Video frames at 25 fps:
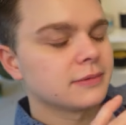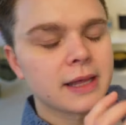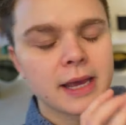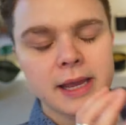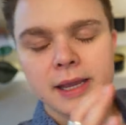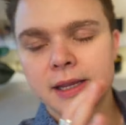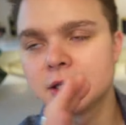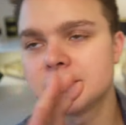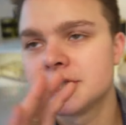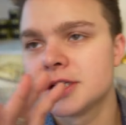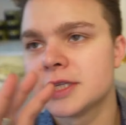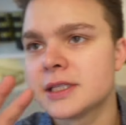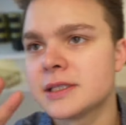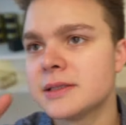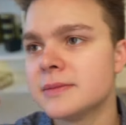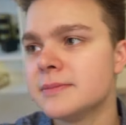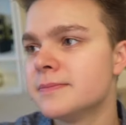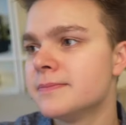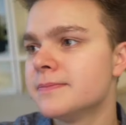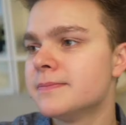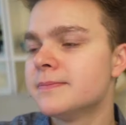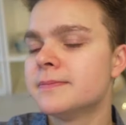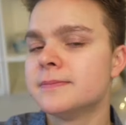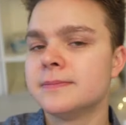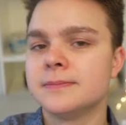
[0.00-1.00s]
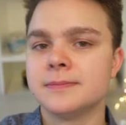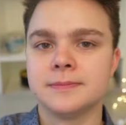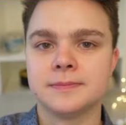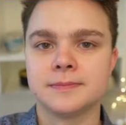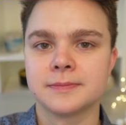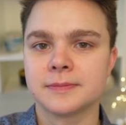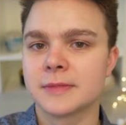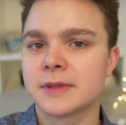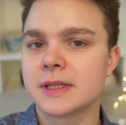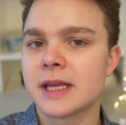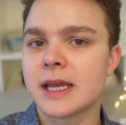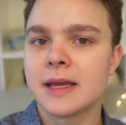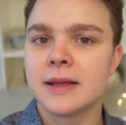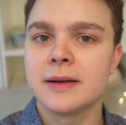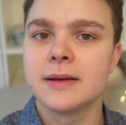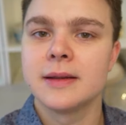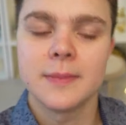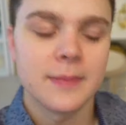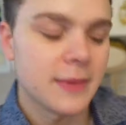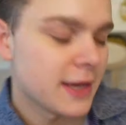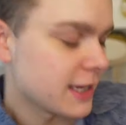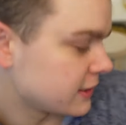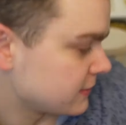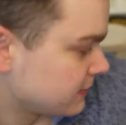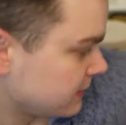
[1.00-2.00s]
like just, mm, it, it
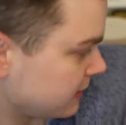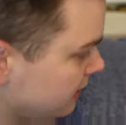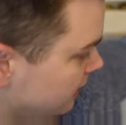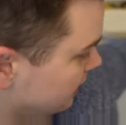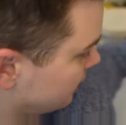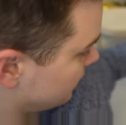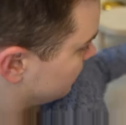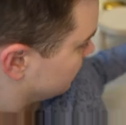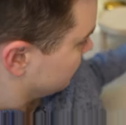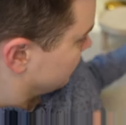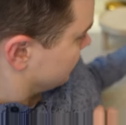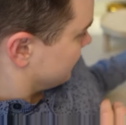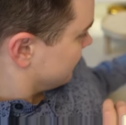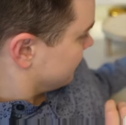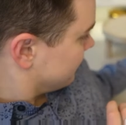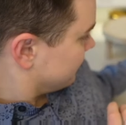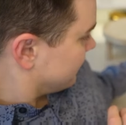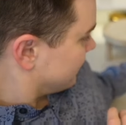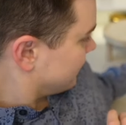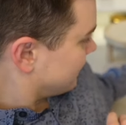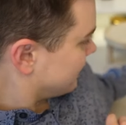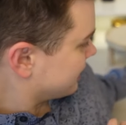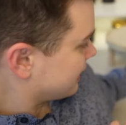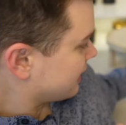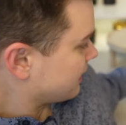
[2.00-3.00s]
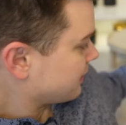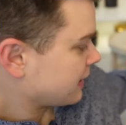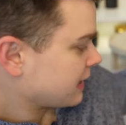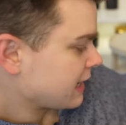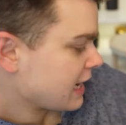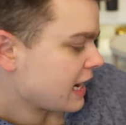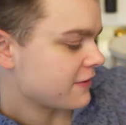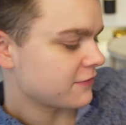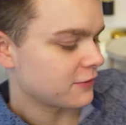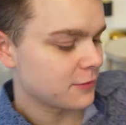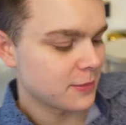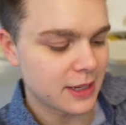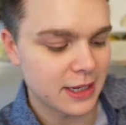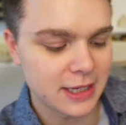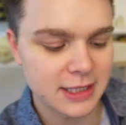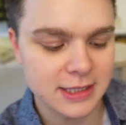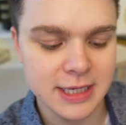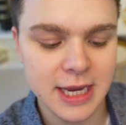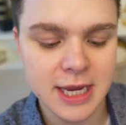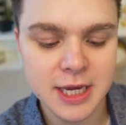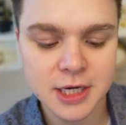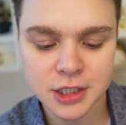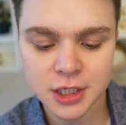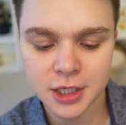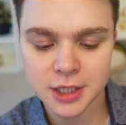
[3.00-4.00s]
makes me feel like I'm gonna have a
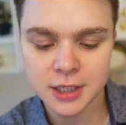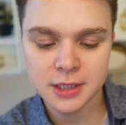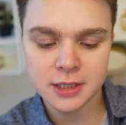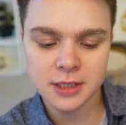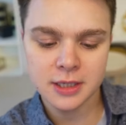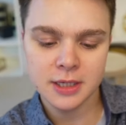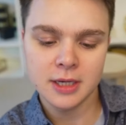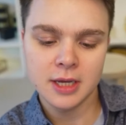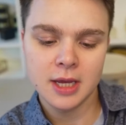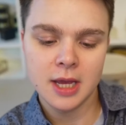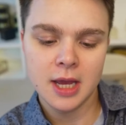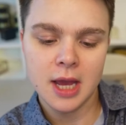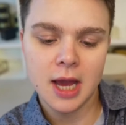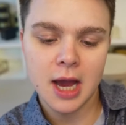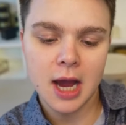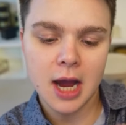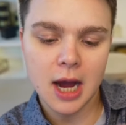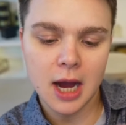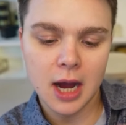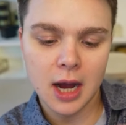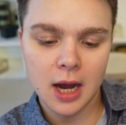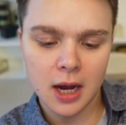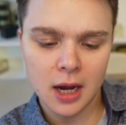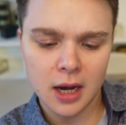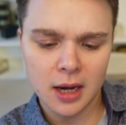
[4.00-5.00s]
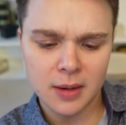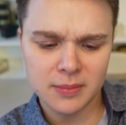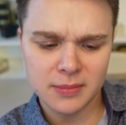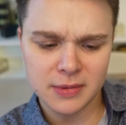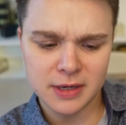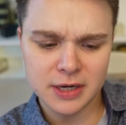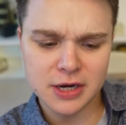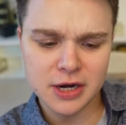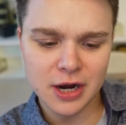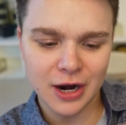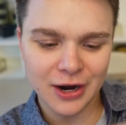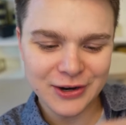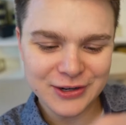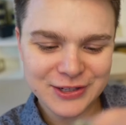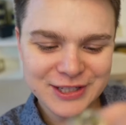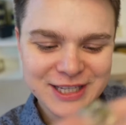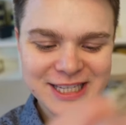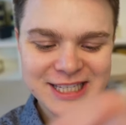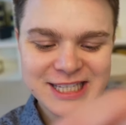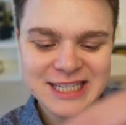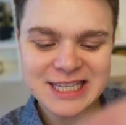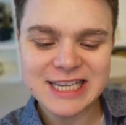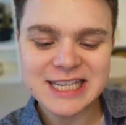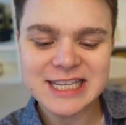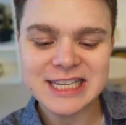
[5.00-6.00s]
meditation. Um,
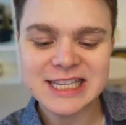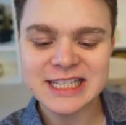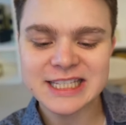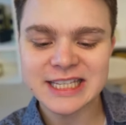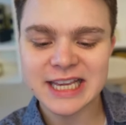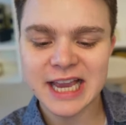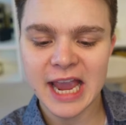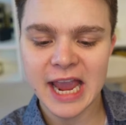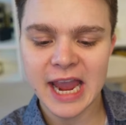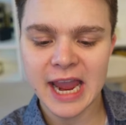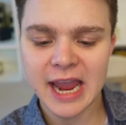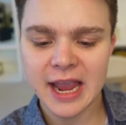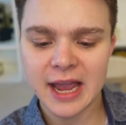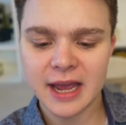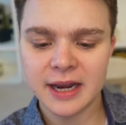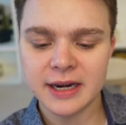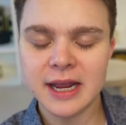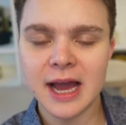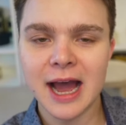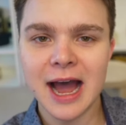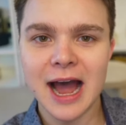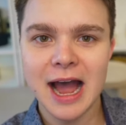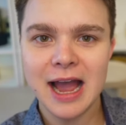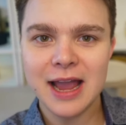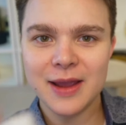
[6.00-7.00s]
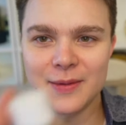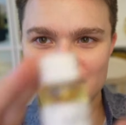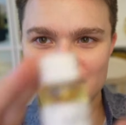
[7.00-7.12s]
narcissist and high